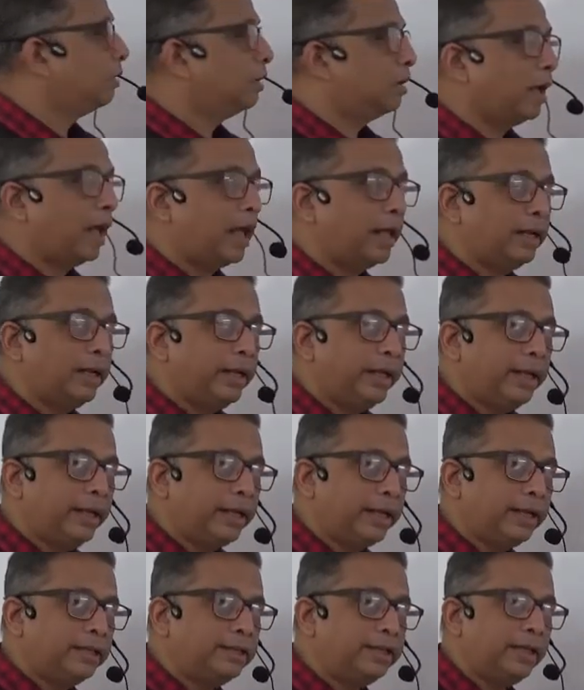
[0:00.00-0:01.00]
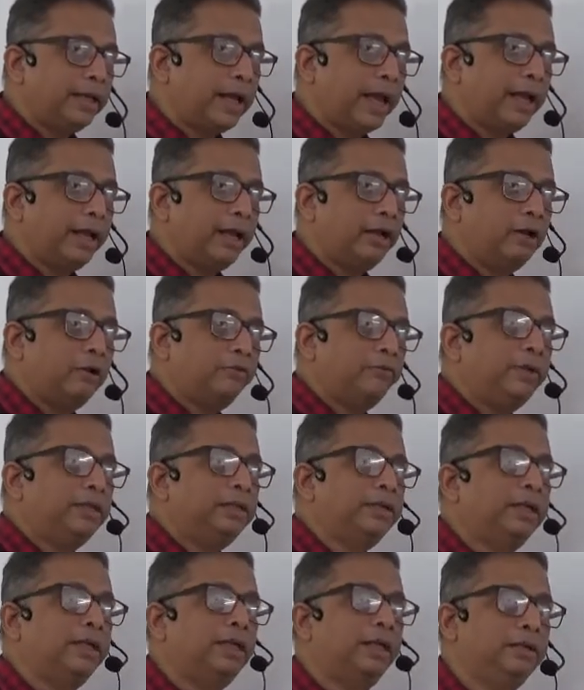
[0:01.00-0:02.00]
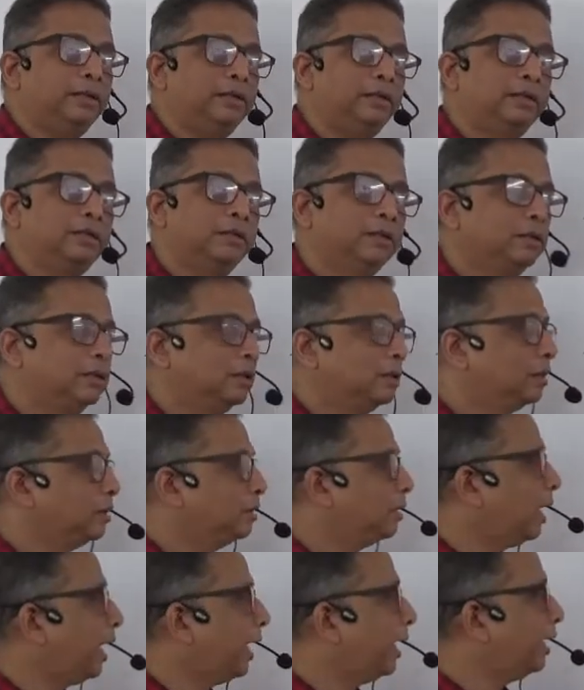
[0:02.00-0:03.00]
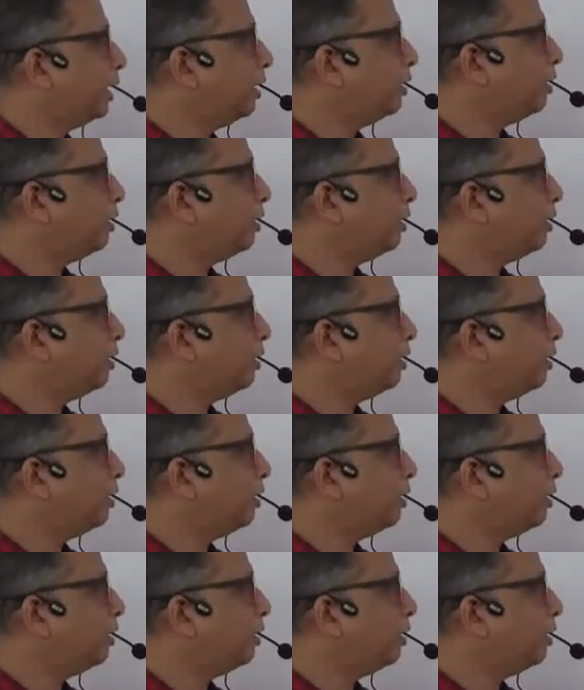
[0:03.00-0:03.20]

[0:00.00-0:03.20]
an increasing angle of incidence, the angle